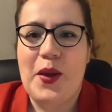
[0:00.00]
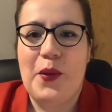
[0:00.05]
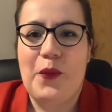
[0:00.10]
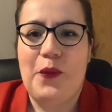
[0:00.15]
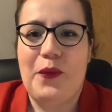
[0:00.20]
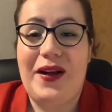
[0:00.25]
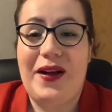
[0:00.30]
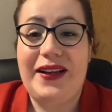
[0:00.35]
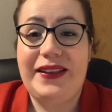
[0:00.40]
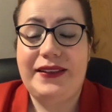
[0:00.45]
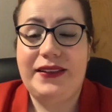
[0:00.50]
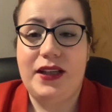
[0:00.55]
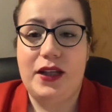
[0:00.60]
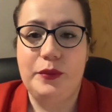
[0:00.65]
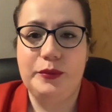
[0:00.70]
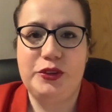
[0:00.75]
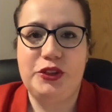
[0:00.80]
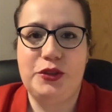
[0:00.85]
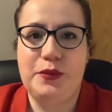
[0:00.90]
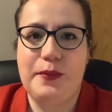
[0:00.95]

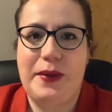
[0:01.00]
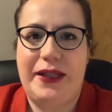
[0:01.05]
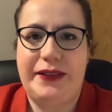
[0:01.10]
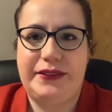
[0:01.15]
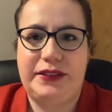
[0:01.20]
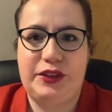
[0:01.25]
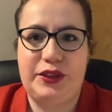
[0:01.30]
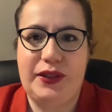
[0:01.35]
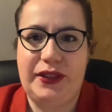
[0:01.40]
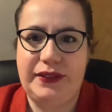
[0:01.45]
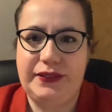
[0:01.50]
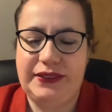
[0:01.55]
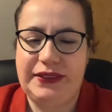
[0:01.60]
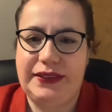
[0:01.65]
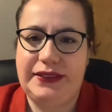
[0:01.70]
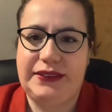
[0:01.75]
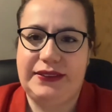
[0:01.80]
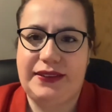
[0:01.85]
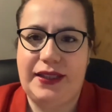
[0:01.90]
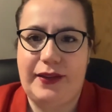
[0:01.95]
Welcome to my
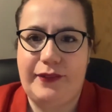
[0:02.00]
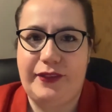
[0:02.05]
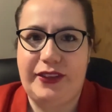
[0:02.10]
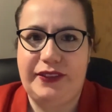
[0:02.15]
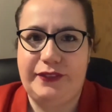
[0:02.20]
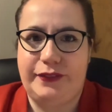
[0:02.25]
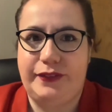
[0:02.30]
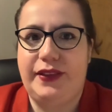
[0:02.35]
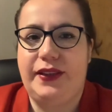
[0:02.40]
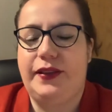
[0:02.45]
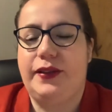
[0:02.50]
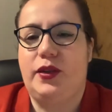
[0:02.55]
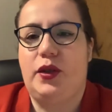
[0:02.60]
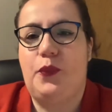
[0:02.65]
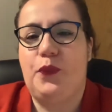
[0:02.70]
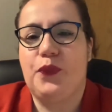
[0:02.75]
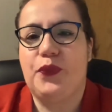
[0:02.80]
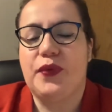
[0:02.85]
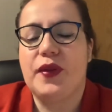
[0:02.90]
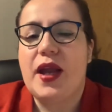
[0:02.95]
27th video.
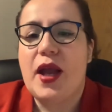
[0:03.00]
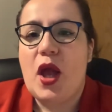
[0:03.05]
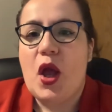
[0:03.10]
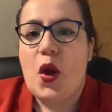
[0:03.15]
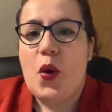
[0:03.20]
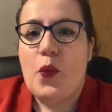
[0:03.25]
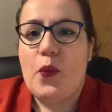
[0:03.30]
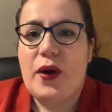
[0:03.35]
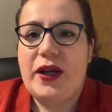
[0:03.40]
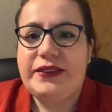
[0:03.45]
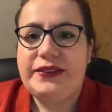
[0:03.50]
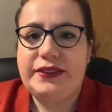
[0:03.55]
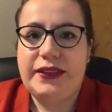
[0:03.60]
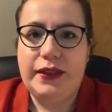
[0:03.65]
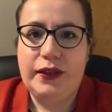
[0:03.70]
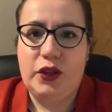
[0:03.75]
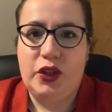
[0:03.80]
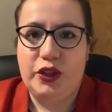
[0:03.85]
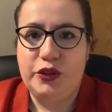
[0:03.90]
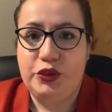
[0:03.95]
What
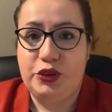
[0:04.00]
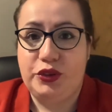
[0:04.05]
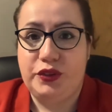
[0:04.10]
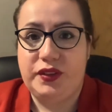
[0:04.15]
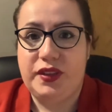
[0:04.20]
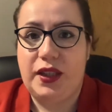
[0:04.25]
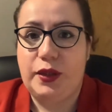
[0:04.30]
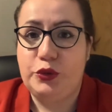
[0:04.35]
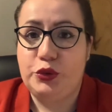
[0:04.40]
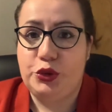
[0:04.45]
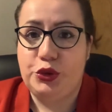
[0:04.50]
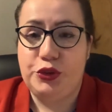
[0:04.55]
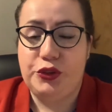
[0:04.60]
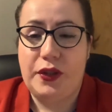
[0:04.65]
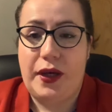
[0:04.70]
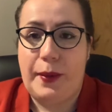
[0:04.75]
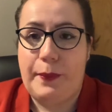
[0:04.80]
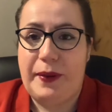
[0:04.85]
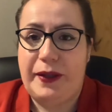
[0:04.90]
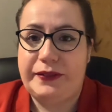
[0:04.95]
I'm going to talk to you
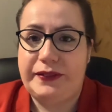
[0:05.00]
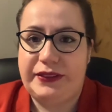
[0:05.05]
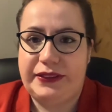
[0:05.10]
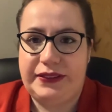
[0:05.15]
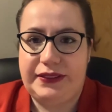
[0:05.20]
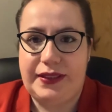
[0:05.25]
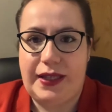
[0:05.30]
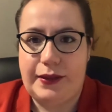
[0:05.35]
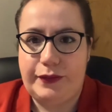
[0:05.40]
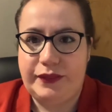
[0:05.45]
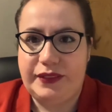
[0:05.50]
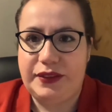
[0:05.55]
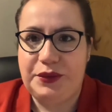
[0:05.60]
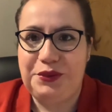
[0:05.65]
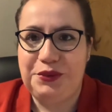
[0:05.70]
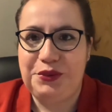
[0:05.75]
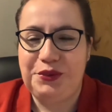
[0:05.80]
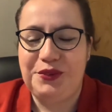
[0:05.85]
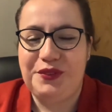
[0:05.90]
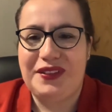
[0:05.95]
about this
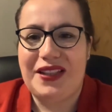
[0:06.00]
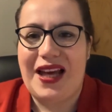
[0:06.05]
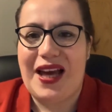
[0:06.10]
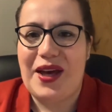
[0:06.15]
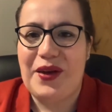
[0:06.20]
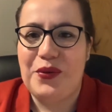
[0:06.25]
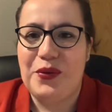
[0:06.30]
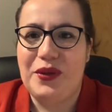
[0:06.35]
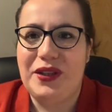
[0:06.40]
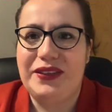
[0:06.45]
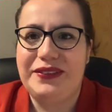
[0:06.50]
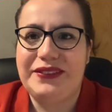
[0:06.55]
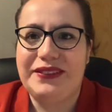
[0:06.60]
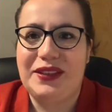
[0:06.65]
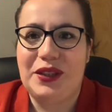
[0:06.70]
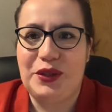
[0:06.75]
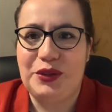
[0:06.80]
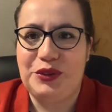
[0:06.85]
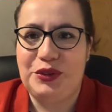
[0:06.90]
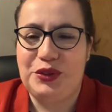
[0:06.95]
afternoon, I will
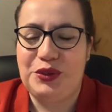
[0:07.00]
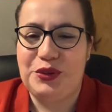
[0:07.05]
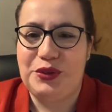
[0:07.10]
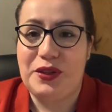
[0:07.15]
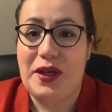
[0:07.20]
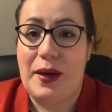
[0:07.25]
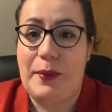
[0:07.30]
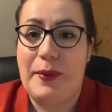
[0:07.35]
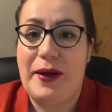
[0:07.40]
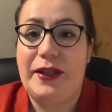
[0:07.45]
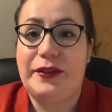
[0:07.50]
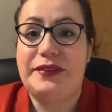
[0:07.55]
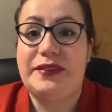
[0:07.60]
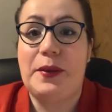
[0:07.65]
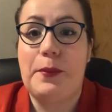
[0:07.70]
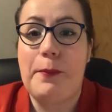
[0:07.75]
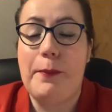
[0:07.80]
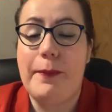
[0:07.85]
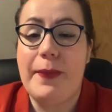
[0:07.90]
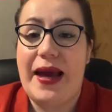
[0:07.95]
talk to you
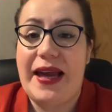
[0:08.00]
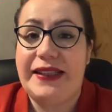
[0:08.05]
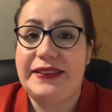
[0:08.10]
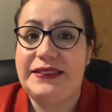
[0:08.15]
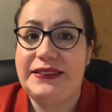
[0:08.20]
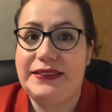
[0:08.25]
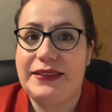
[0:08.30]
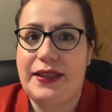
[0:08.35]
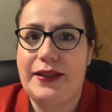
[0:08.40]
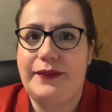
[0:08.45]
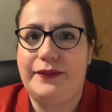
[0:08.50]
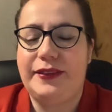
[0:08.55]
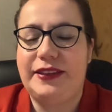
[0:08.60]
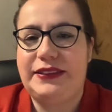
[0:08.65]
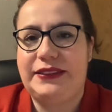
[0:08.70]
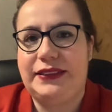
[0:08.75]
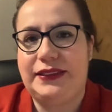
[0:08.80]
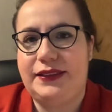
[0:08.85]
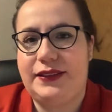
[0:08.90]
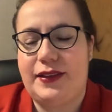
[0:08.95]
about my
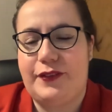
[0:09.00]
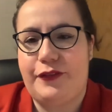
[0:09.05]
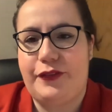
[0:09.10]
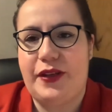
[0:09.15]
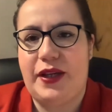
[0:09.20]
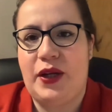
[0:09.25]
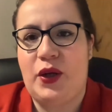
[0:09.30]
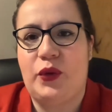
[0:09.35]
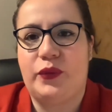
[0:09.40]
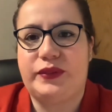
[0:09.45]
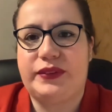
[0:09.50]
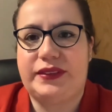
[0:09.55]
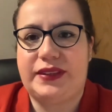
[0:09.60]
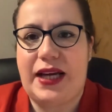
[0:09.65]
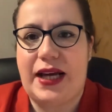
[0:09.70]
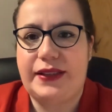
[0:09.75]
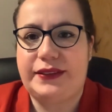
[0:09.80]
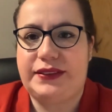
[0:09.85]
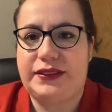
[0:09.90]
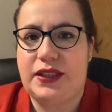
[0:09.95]
service in the field of
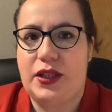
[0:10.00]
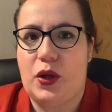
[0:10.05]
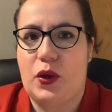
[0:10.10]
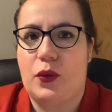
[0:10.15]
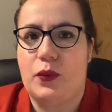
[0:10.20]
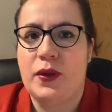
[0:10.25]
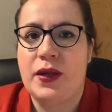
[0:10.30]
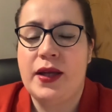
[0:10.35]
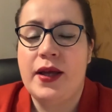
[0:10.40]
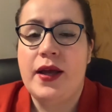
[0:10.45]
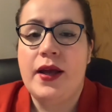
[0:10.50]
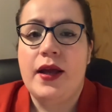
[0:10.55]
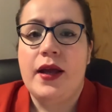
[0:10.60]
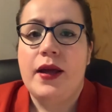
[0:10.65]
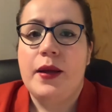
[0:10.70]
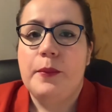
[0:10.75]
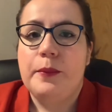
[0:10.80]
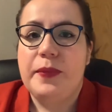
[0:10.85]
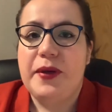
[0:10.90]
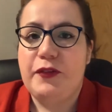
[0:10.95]
tax law.
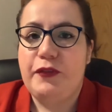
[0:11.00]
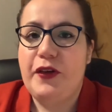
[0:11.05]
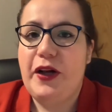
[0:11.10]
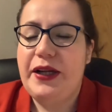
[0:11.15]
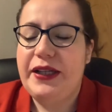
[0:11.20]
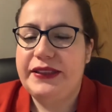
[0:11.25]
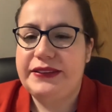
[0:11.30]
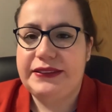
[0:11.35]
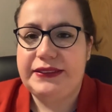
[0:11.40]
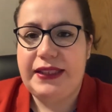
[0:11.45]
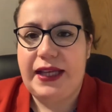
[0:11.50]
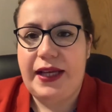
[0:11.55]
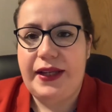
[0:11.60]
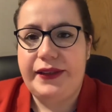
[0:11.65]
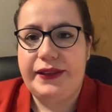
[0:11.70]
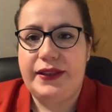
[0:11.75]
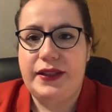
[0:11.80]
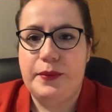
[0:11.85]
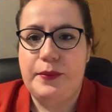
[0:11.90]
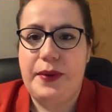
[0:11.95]
Before I
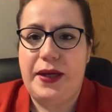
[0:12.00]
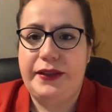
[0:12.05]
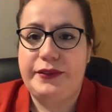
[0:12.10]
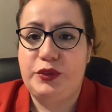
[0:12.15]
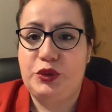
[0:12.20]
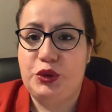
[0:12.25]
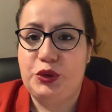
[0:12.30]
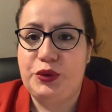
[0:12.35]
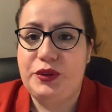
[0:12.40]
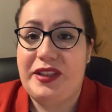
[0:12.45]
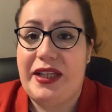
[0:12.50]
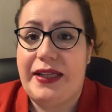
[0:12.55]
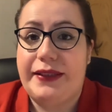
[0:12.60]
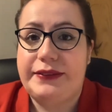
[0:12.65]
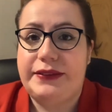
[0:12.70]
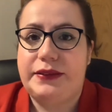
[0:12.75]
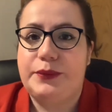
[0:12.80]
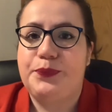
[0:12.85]
start, remind you that